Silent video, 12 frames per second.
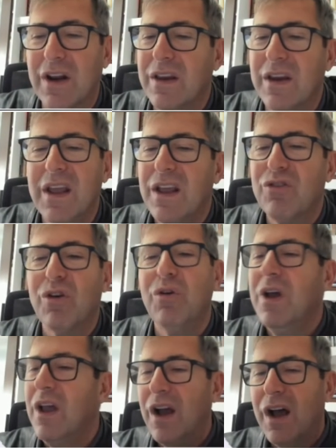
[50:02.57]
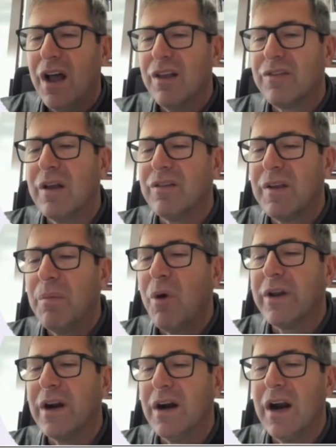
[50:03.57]
And so some
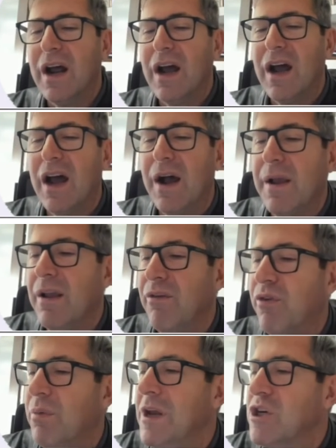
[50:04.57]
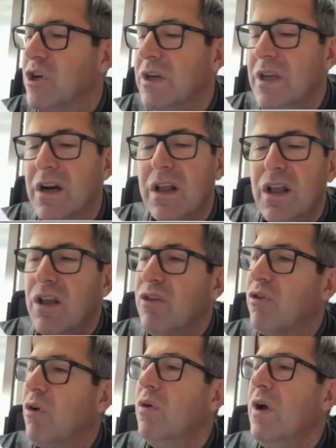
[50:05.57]
other information here.
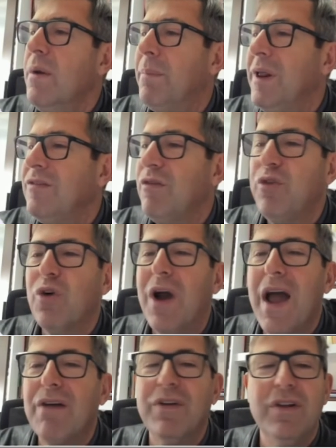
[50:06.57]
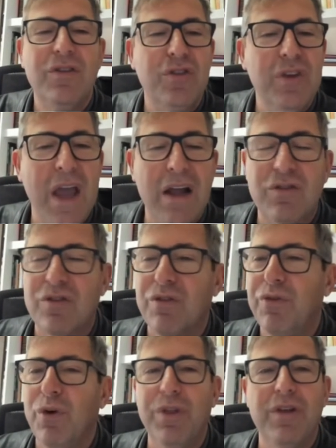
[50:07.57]
So please, if you haven't yet
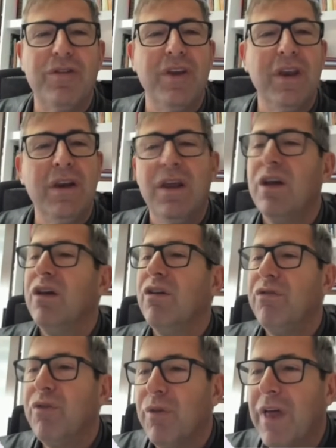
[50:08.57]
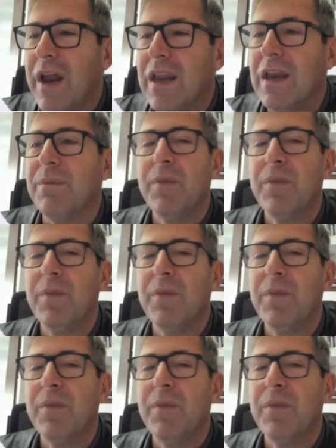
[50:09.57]
filled this in, fill that in.